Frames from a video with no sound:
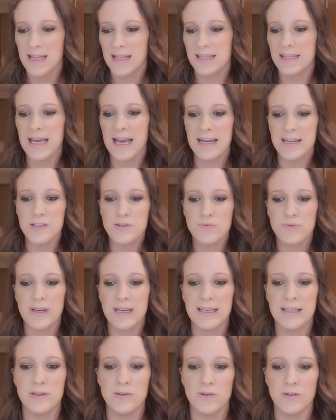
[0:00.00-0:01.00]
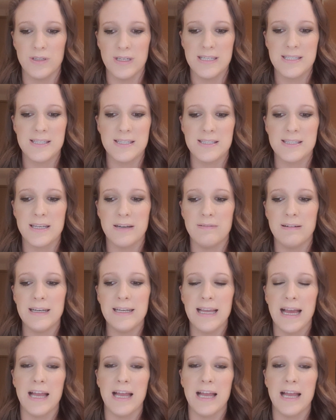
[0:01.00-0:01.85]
That is really not necessary,